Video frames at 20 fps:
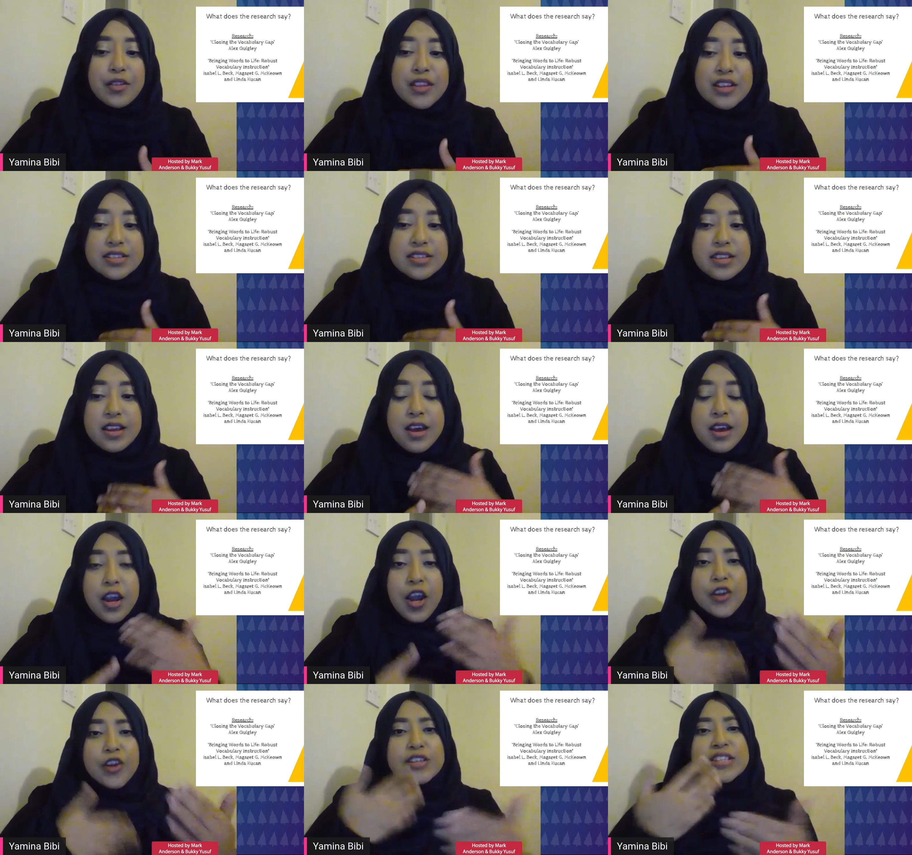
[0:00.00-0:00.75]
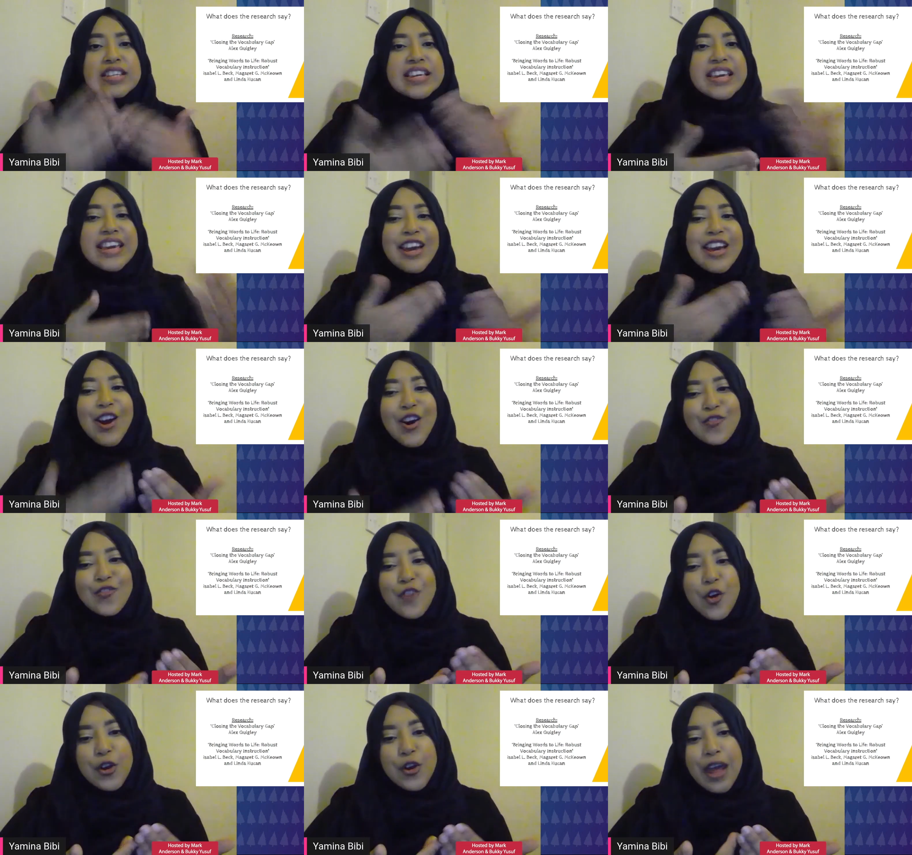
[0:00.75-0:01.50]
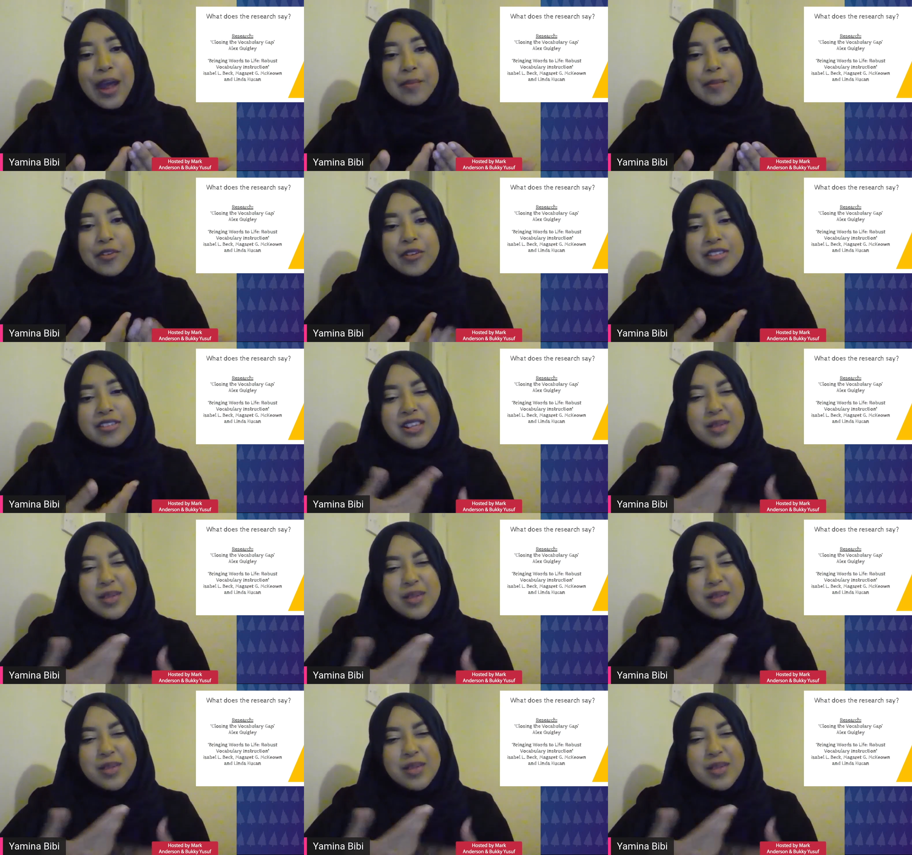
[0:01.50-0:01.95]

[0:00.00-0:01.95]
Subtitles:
this kind of tier of vocabulary.